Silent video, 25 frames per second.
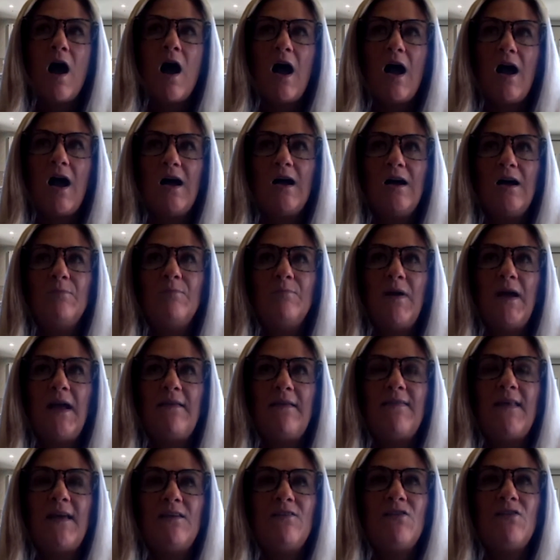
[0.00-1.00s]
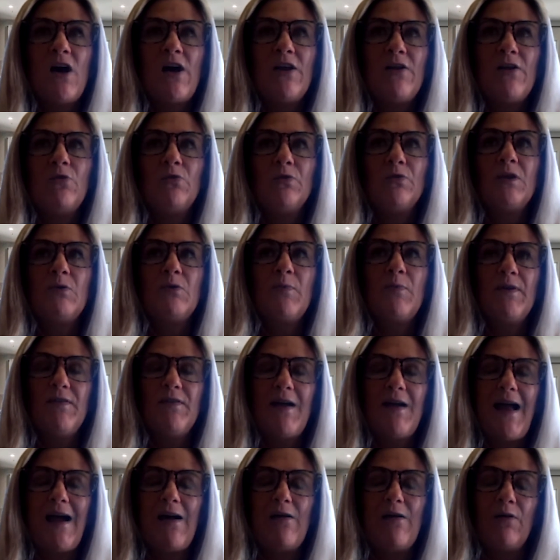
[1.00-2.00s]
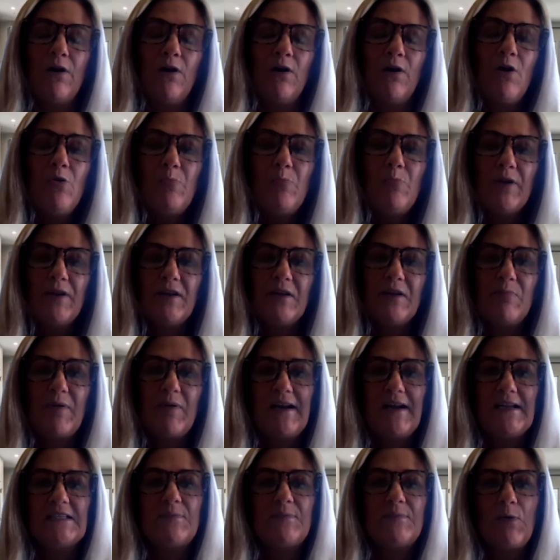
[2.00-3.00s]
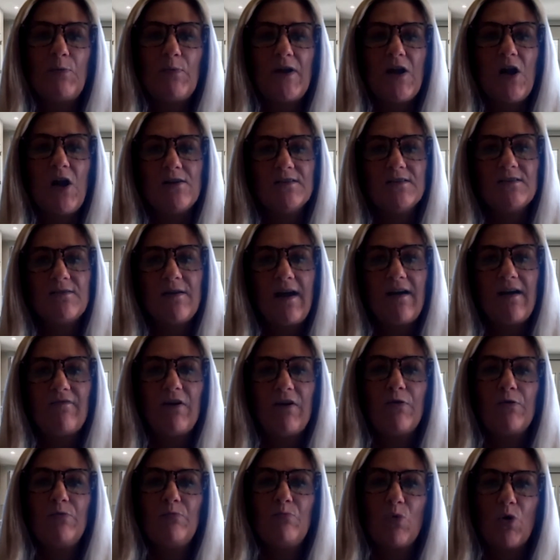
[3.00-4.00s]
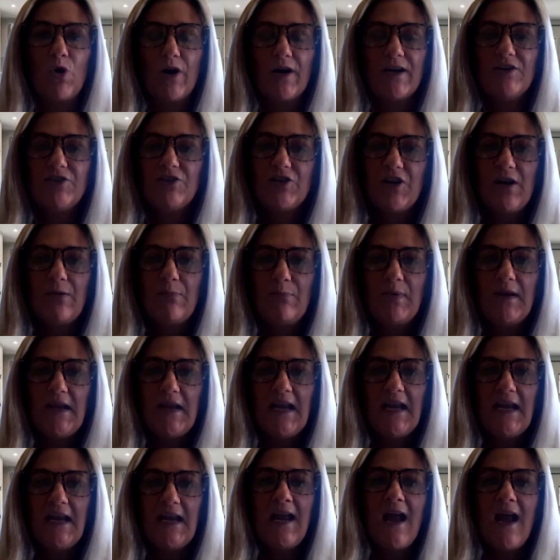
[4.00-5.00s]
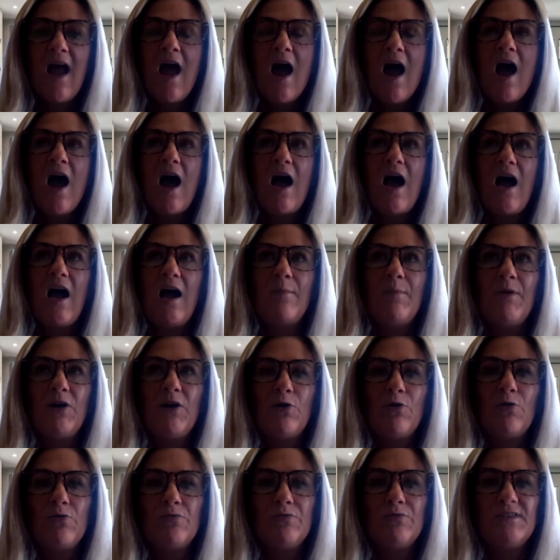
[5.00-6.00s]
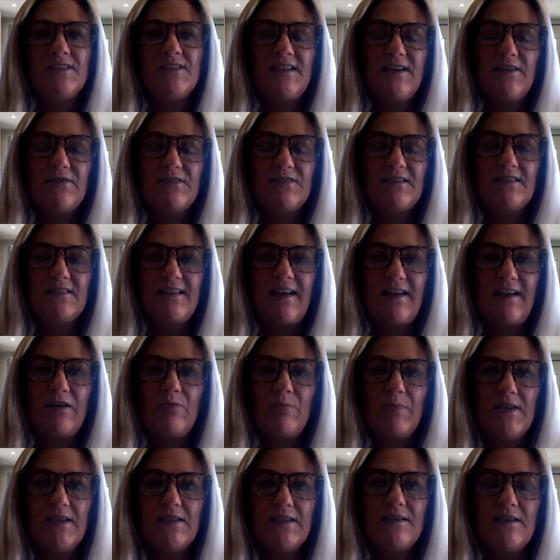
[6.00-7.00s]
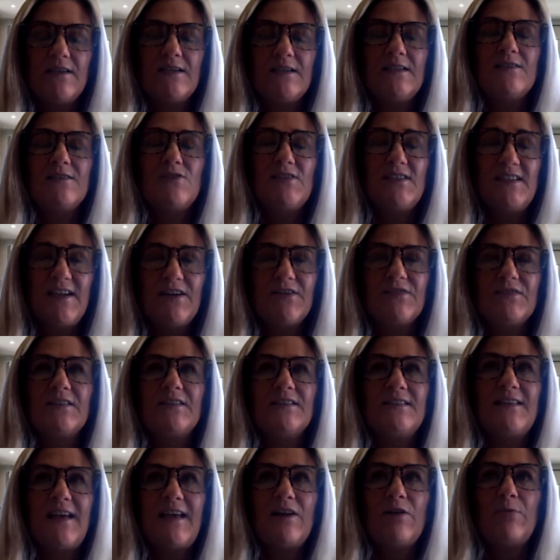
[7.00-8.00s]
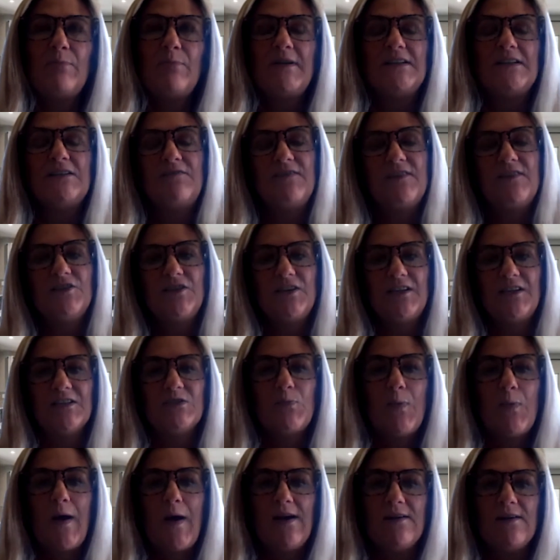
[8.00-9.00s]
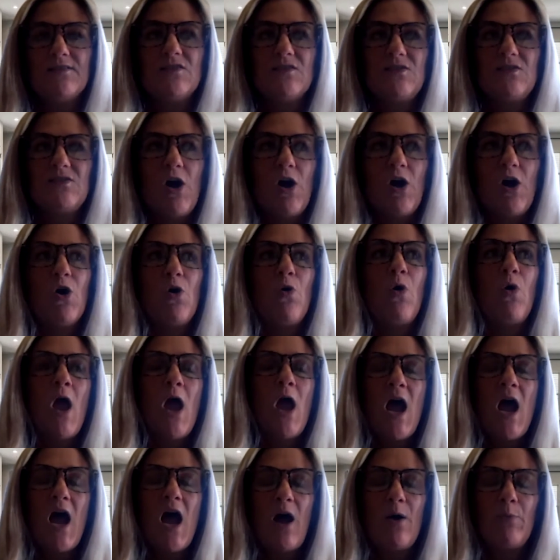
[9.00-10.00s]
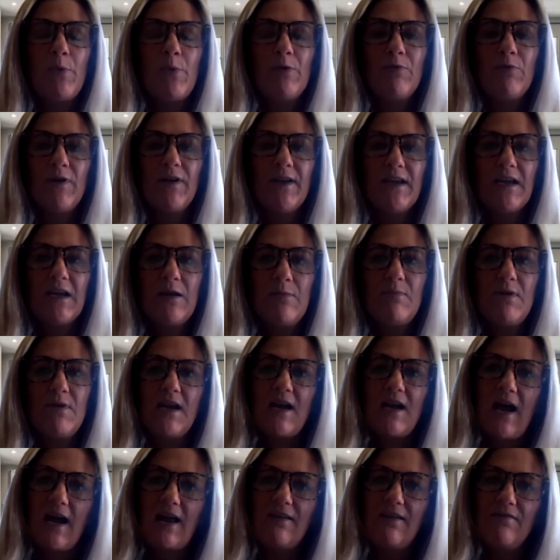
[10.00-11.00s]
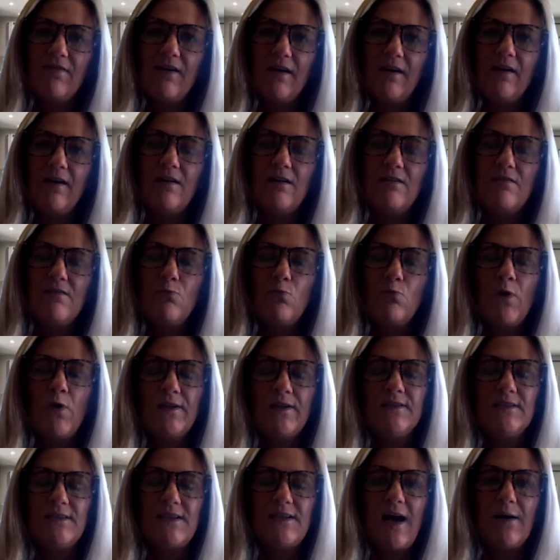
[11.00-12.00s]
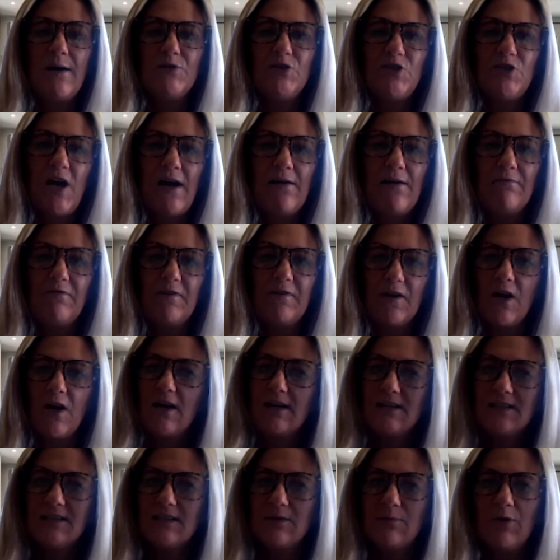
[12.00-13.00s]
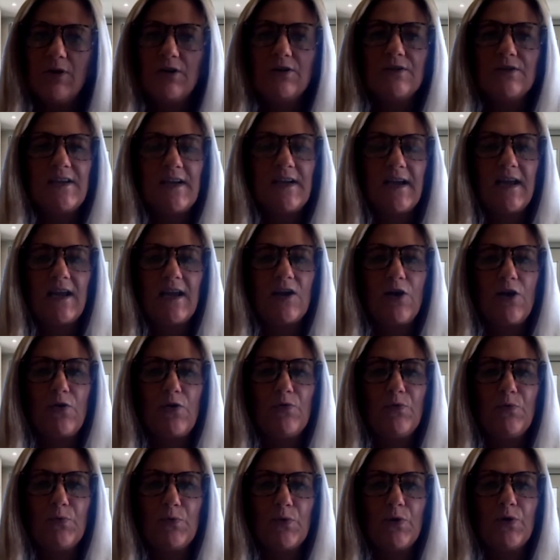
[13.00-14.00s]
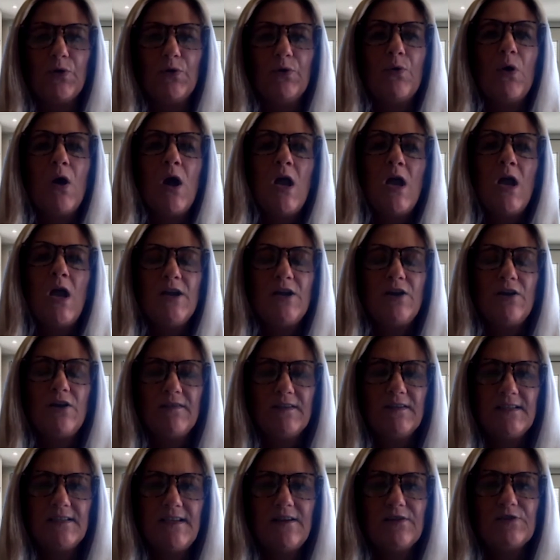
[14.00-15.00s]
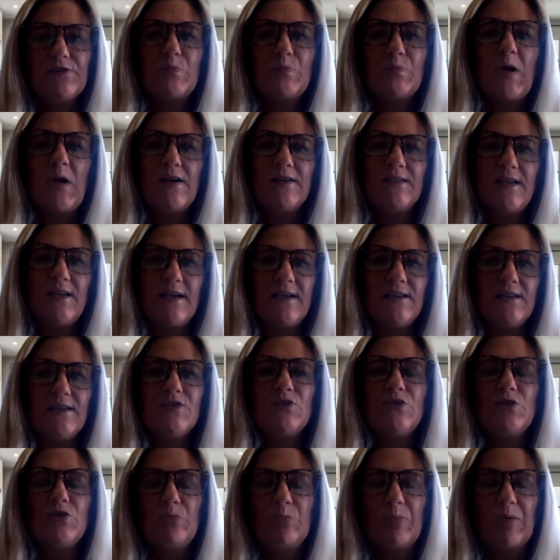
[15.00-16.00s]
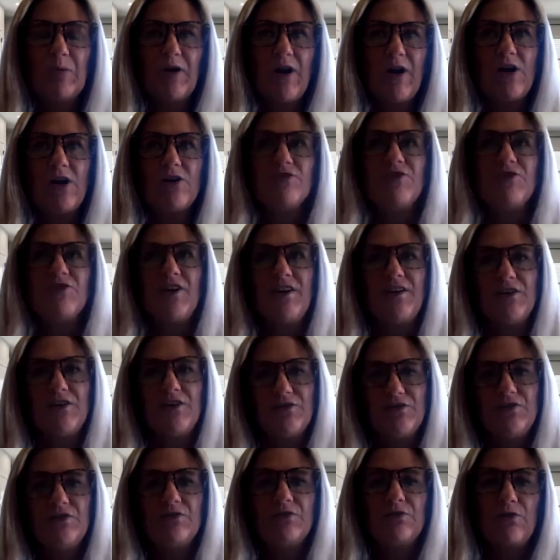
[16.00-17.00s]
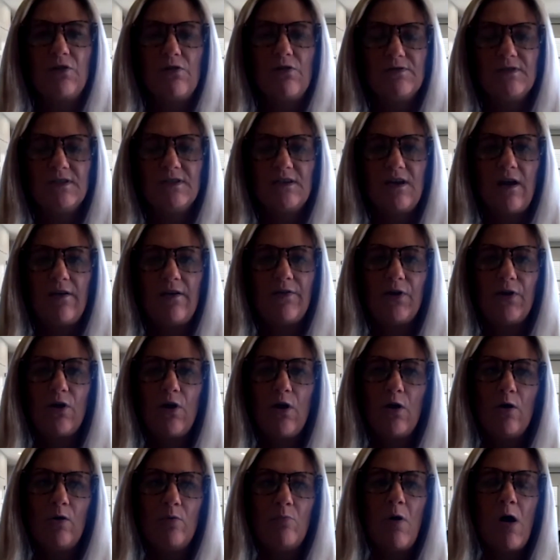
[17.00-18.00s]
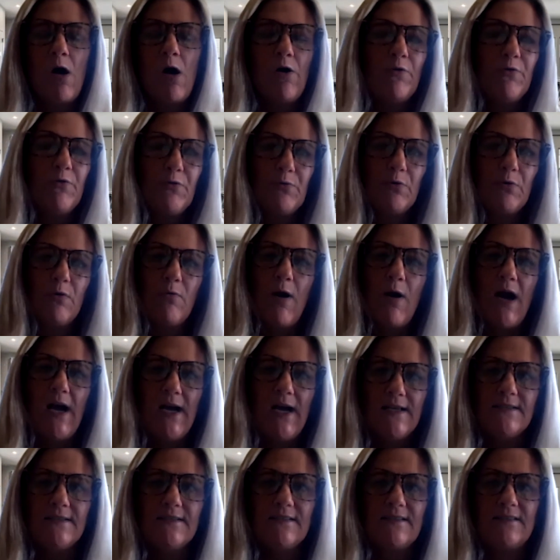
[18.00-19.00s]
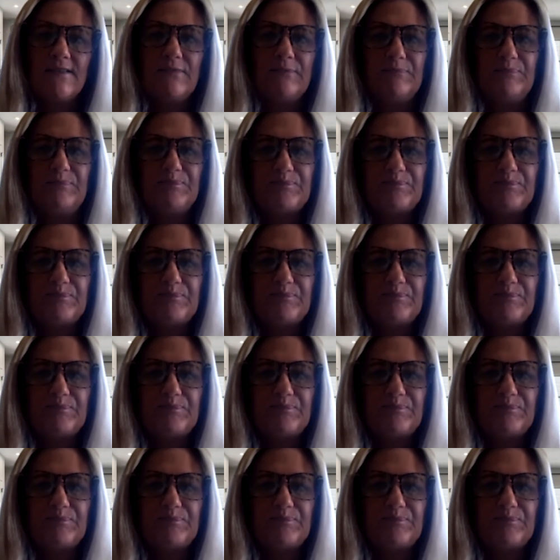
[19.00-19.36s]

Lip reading: And then not only with our home building brands, but we also have our own mortgage company and our own sales and settlement division as well. So we really can be kind of a one-stop shop for customers that can go through, the sales process to production to closing on their home all through us.